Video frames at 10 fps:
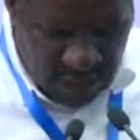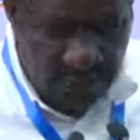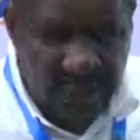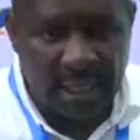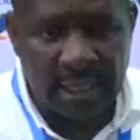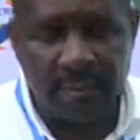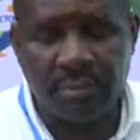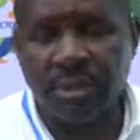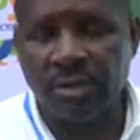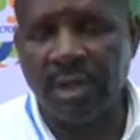bill and
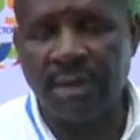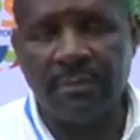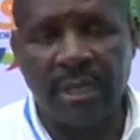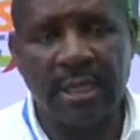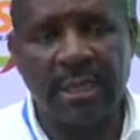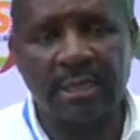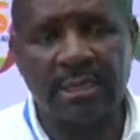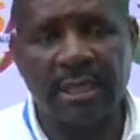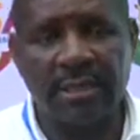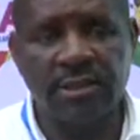petroleum bill, as
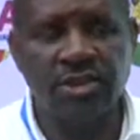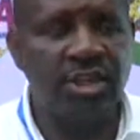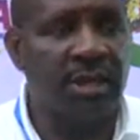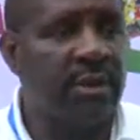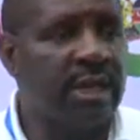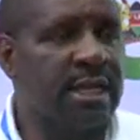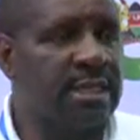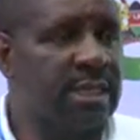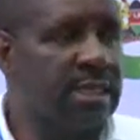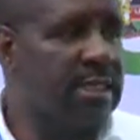Engineer Mwangi has
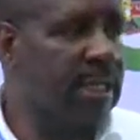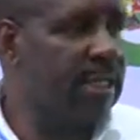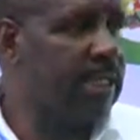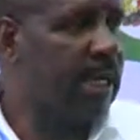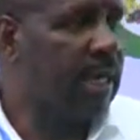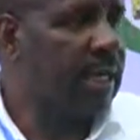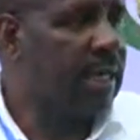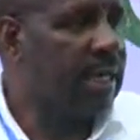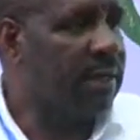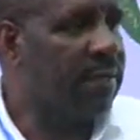just said,
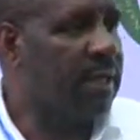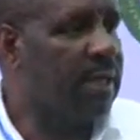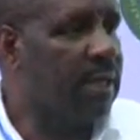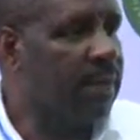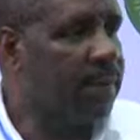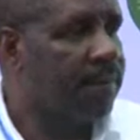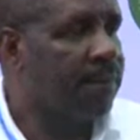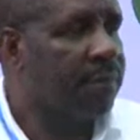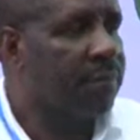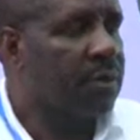and I think
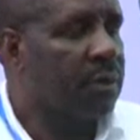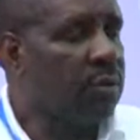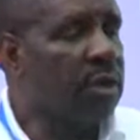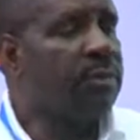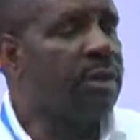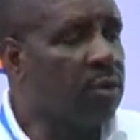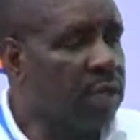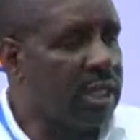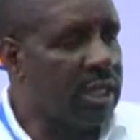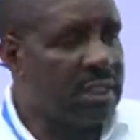we will be
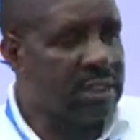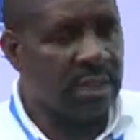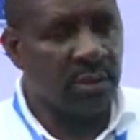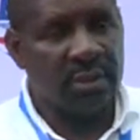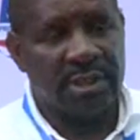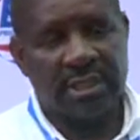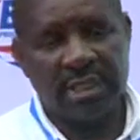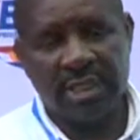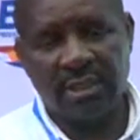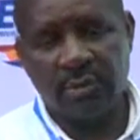looking at what the
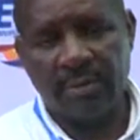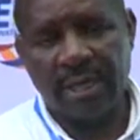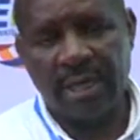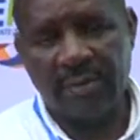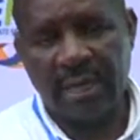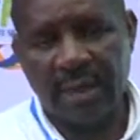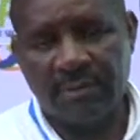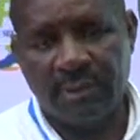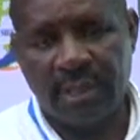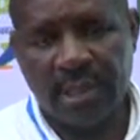Senate will be coming up
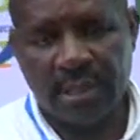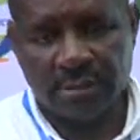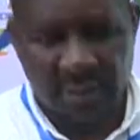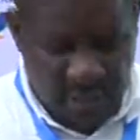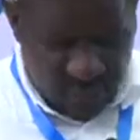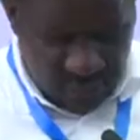so that we